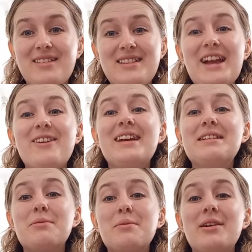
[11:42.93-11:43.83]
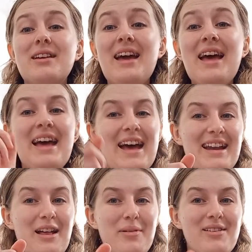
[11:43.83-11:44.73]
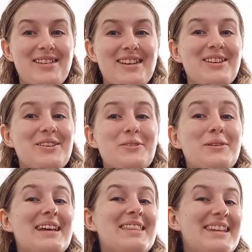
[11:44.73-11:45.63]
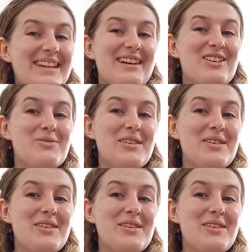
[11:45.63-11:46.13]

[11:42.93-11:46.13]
Stay creative, everybody, and I'll be seeing you in the next